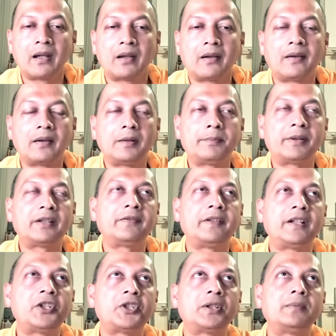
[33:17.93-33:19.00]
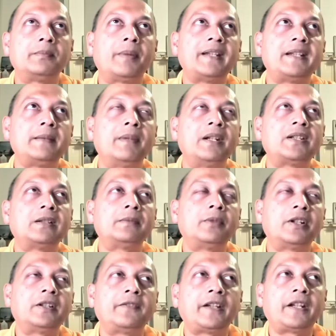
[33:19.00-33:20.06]
The pervasion by the mental
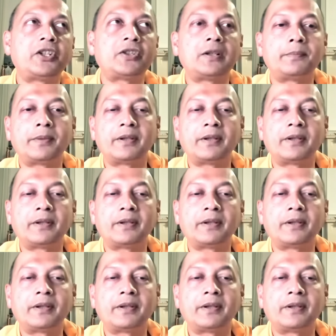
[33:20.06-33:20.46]
modification,